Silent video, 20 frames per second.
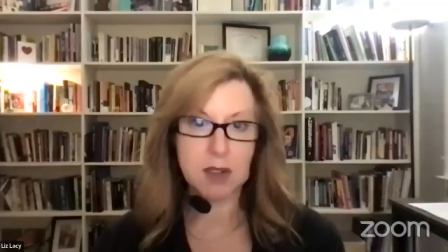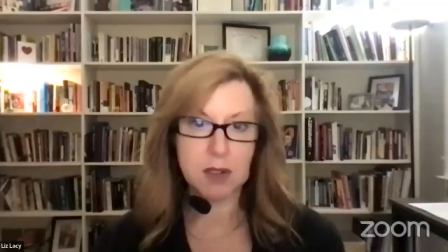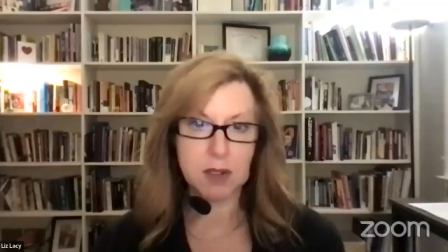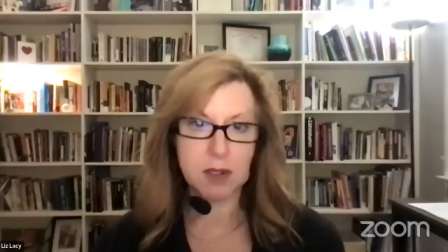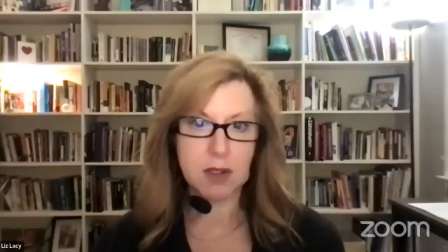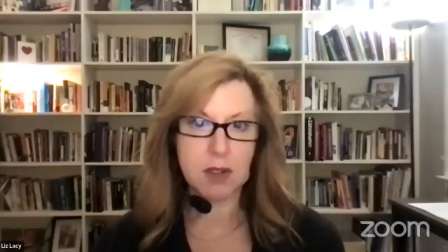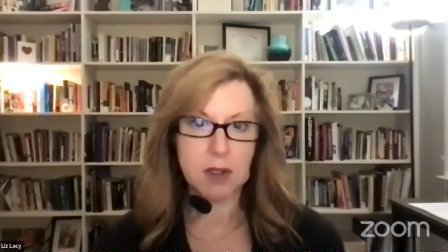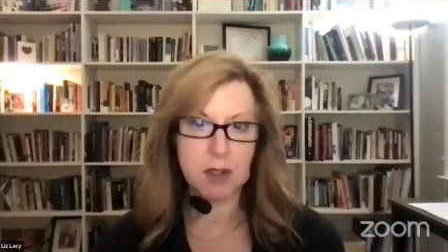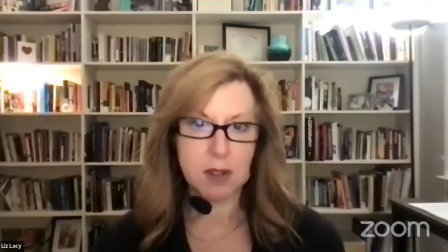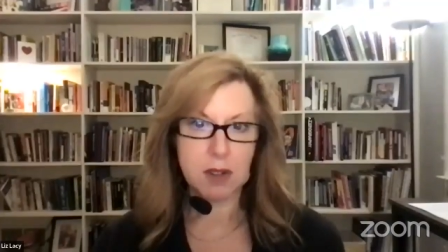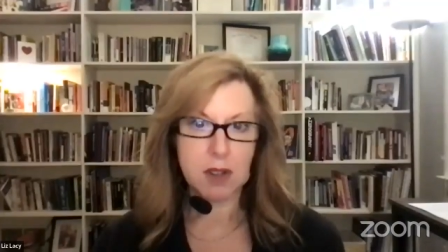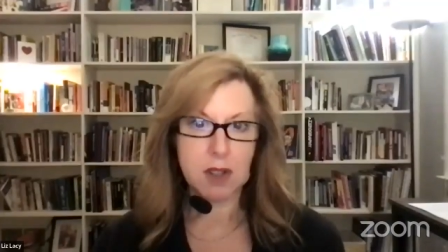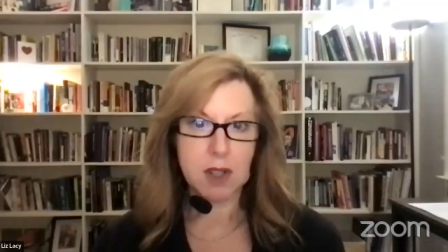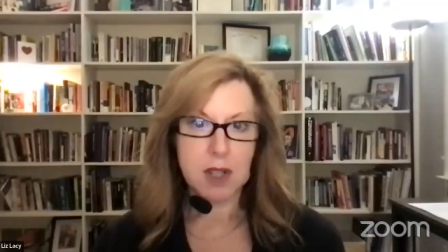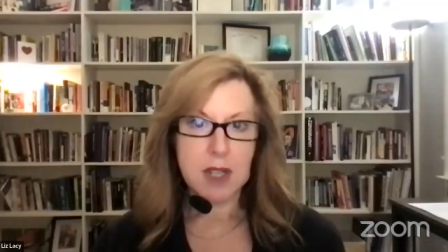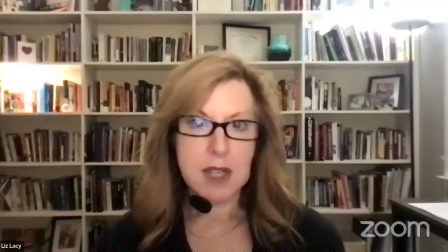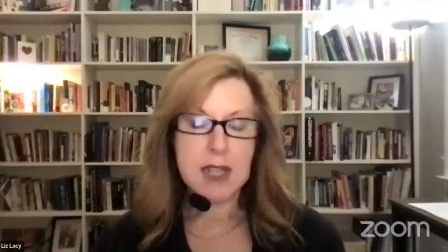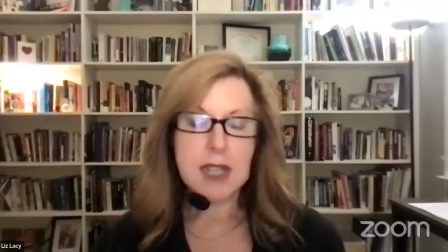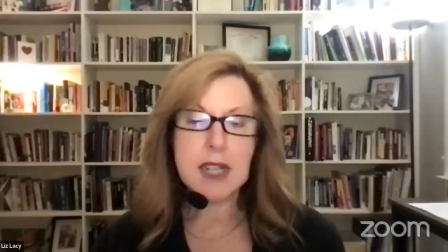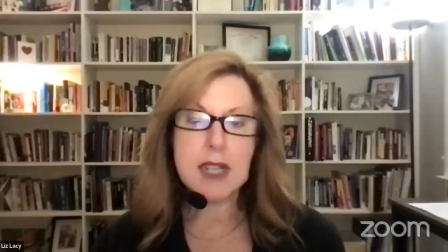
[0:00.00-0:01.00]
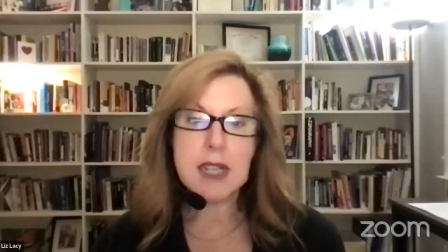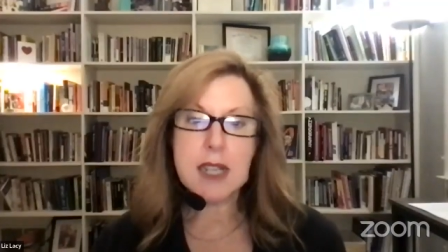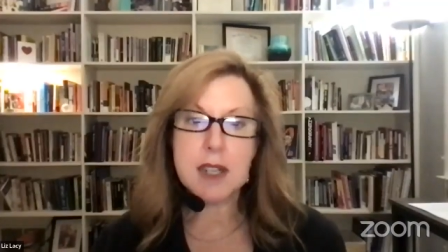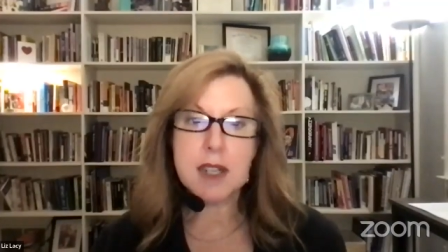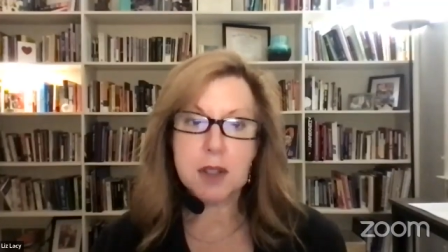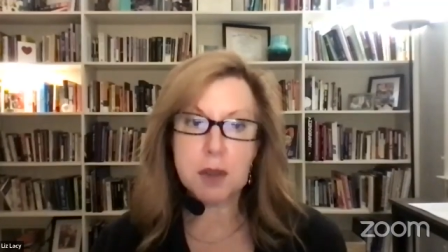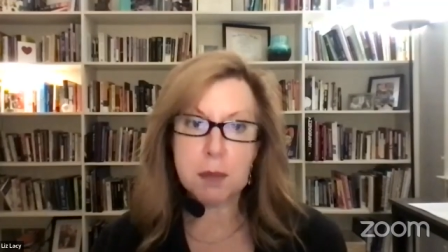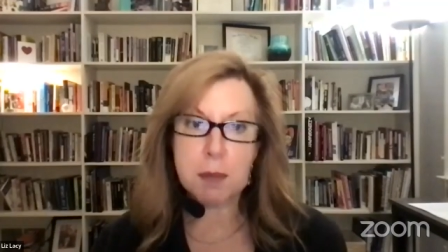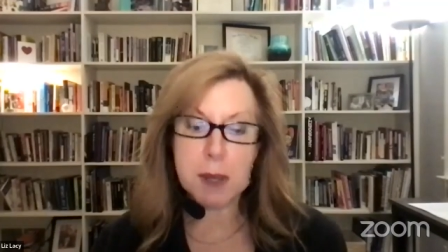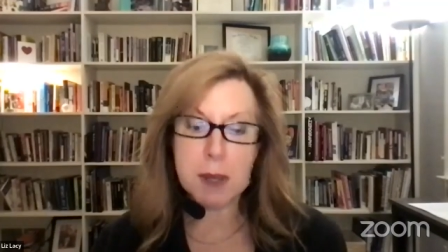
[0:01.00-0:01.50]
it is. Mm. It,
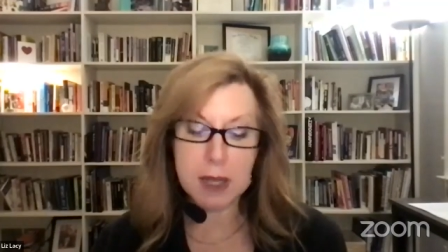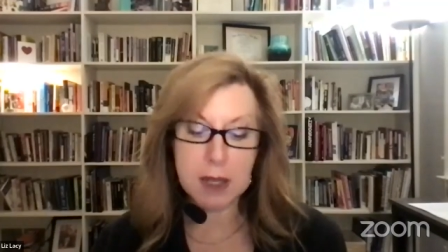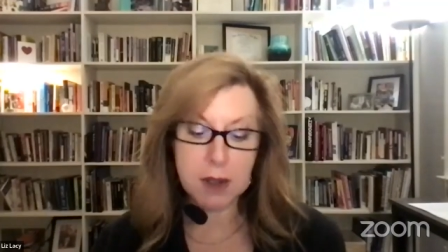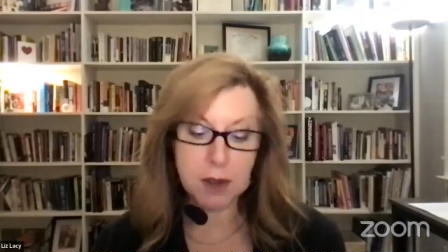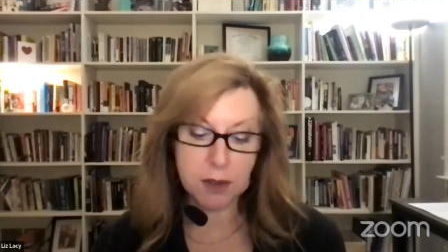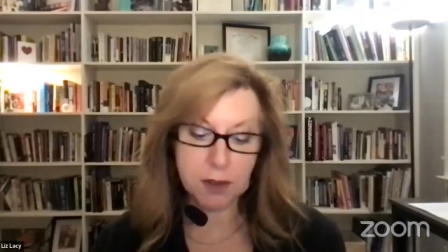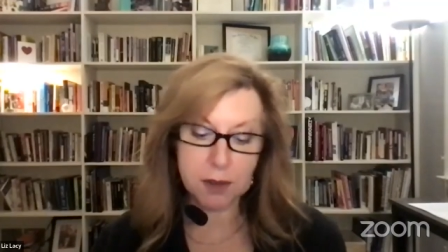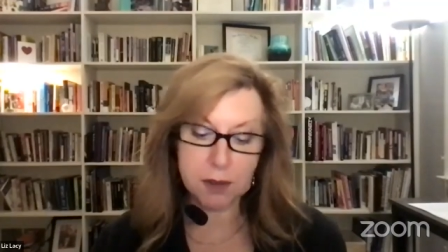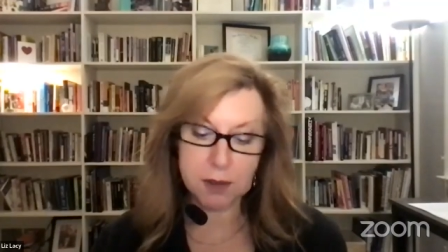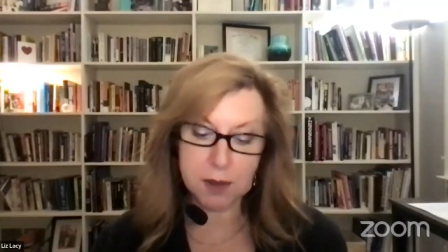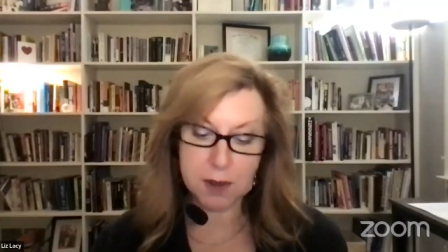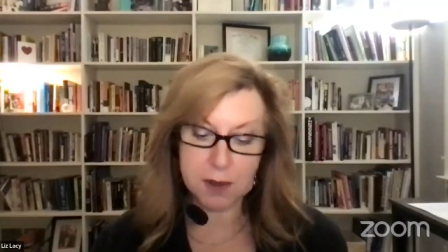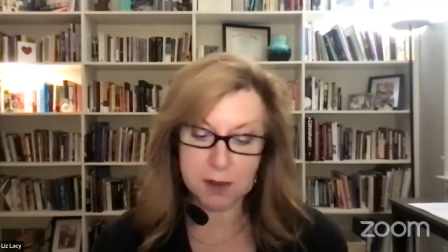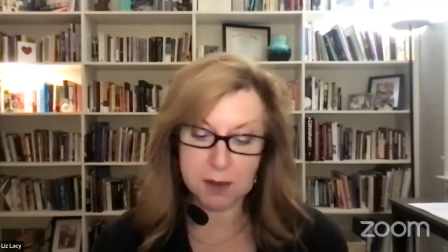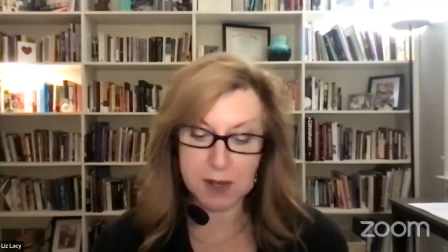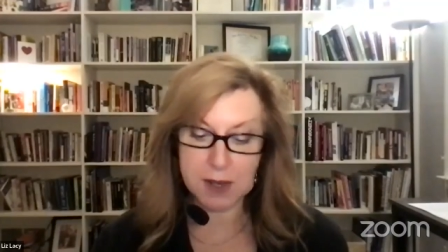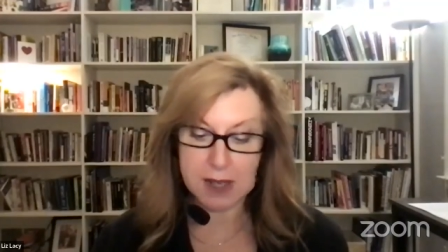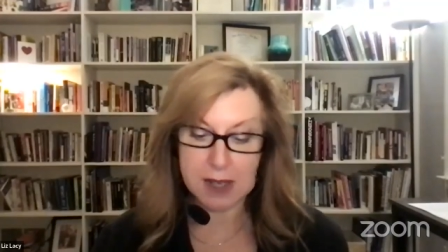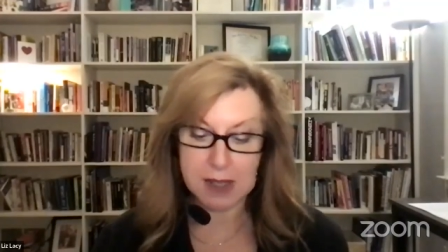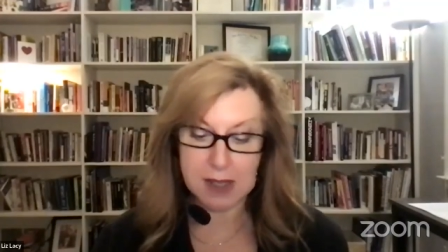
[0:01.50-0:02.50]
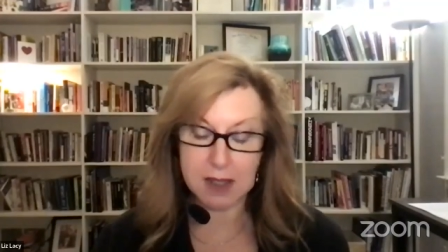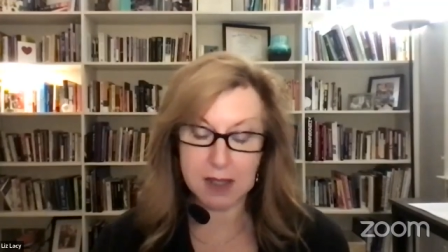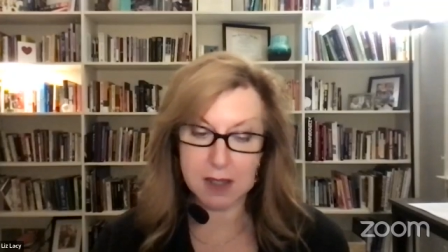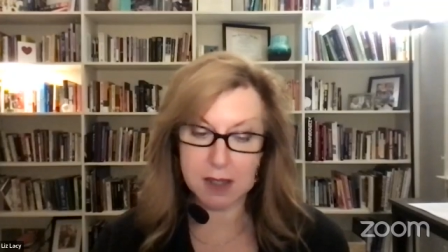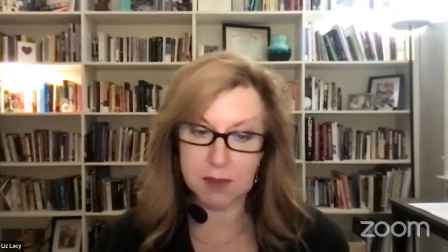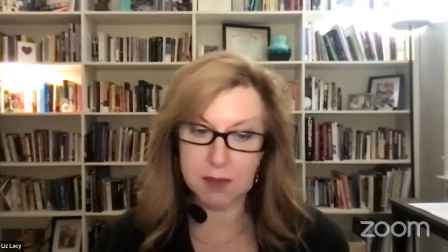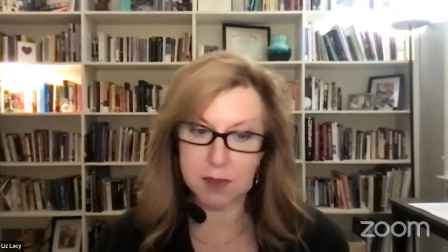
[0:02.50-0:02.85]
it, depends if they've had